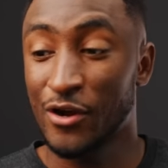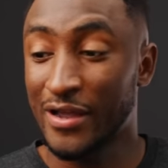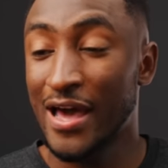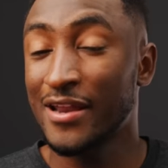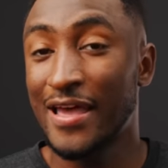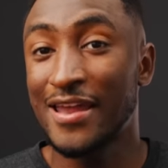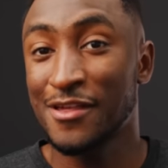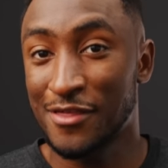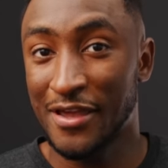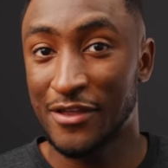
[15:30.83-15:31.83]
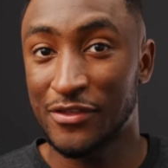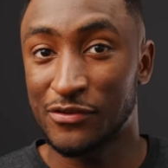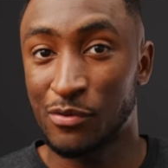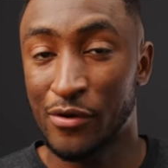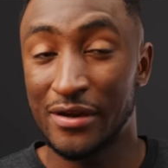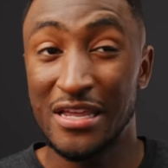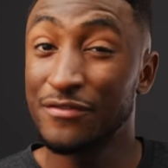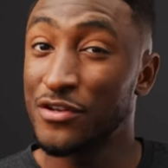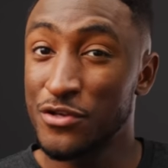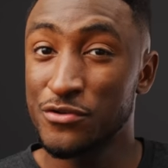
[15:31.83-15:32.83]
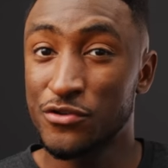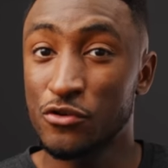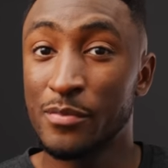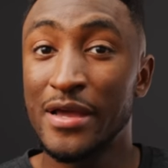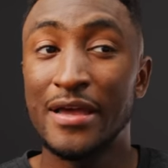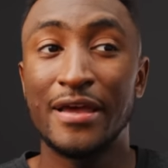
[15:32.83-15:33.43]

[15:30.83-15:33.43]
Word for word: or kind of anything at this point, even YouTube,